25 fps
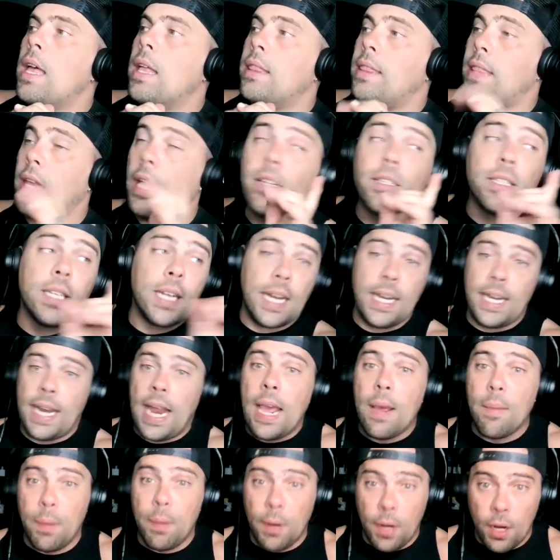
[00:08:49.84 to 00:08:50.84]
There's an
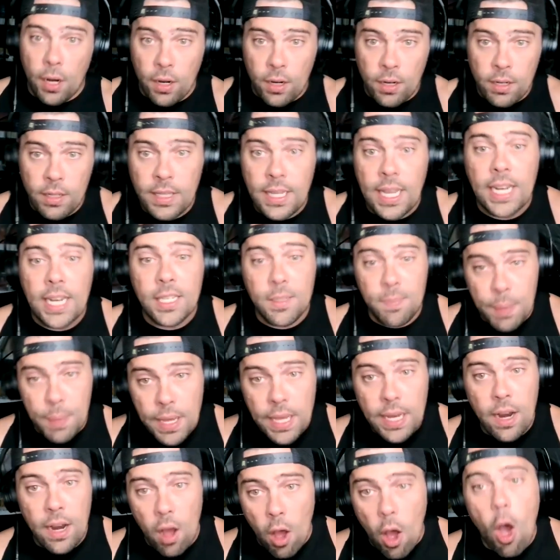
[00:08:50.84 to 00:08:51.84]
enabler that has
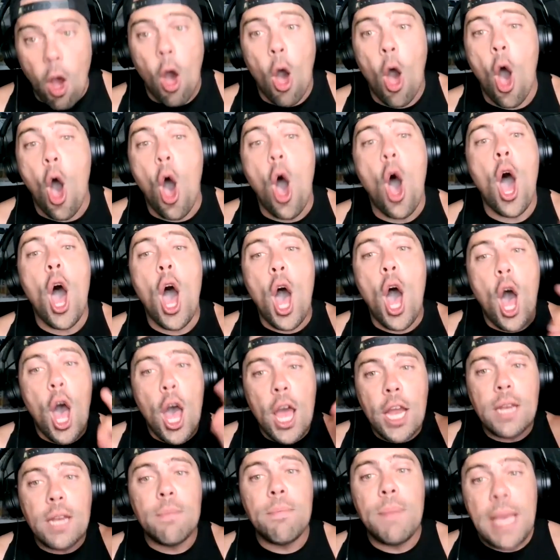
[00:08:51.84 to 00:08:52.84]
been
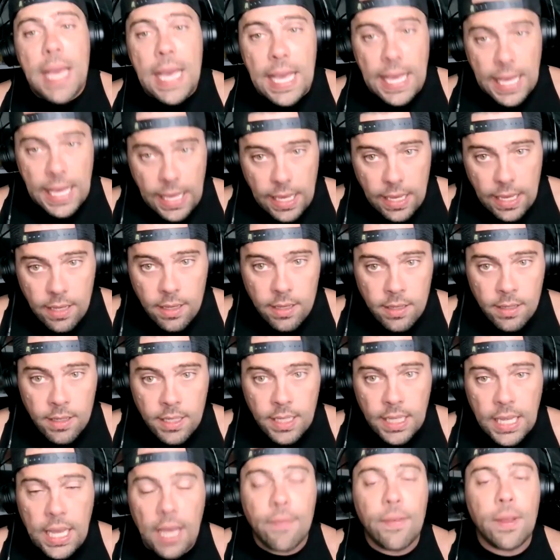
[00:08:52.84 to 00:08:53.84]
on me,
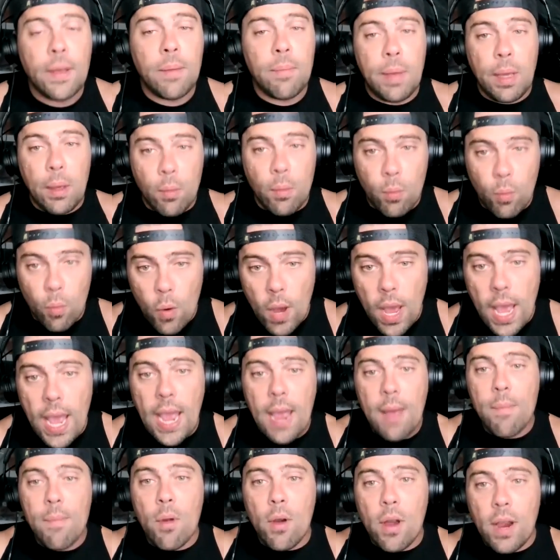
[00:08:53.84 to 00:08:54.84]
giving me
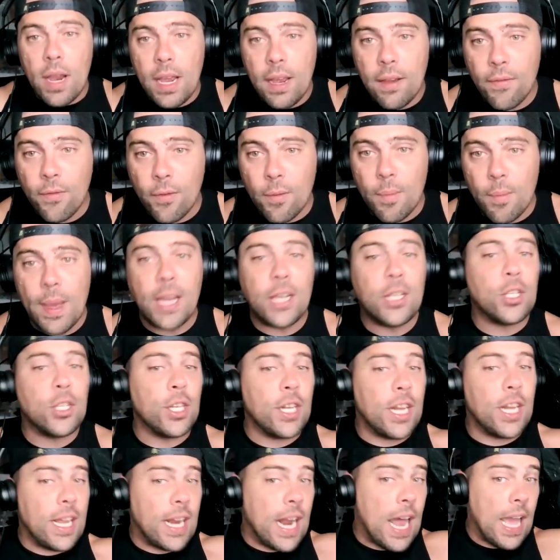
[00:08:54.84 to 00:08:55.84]
way more
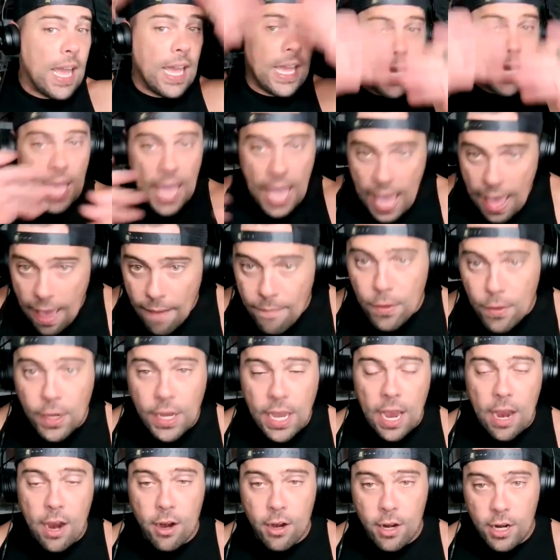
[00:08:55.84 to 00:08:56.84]
information than I ever
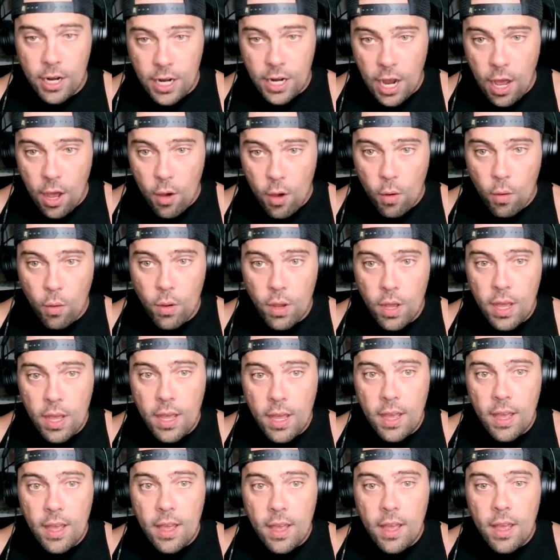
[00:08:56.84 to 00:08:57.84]
care to know,
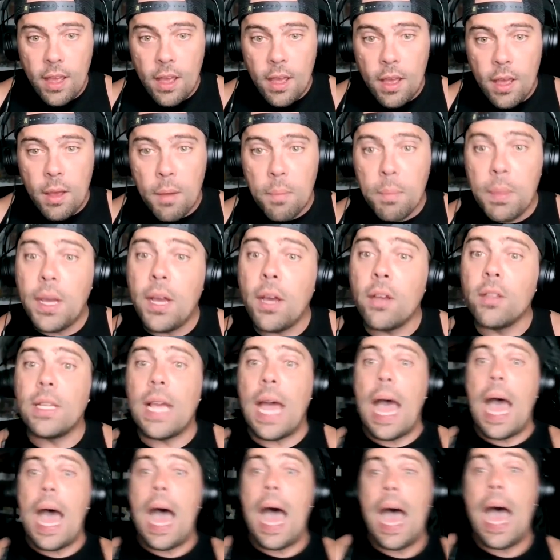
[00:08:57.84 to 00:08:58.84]
because
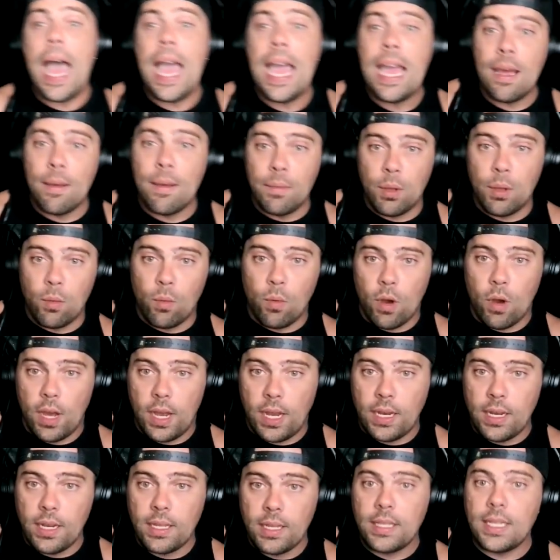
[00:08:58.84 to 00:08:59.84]
I am the
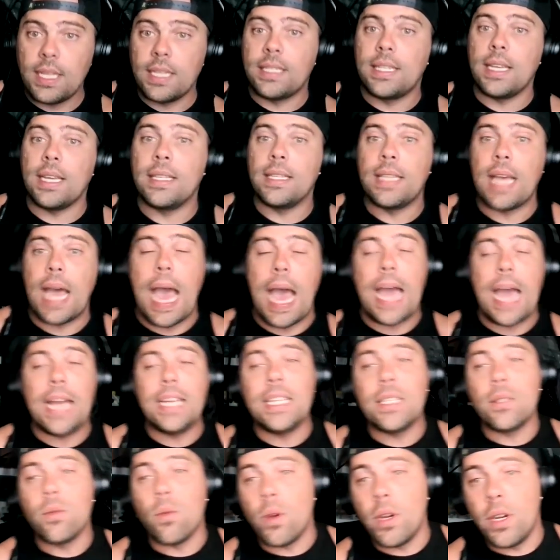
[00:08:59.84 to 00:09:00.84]
one that says, I
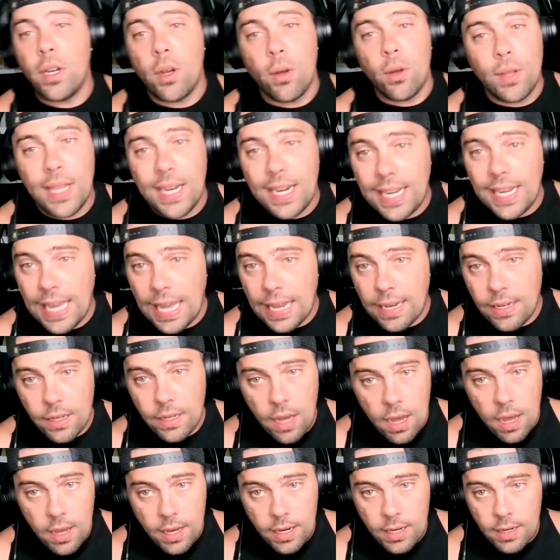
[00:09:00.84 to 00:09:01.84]
just want to know that it got
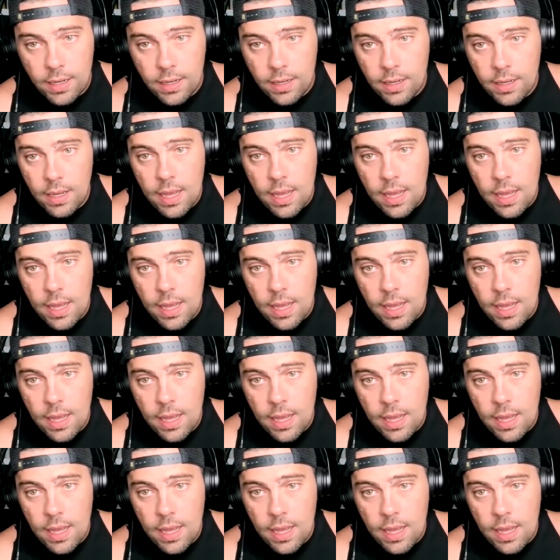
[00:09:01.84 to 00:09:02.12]
done.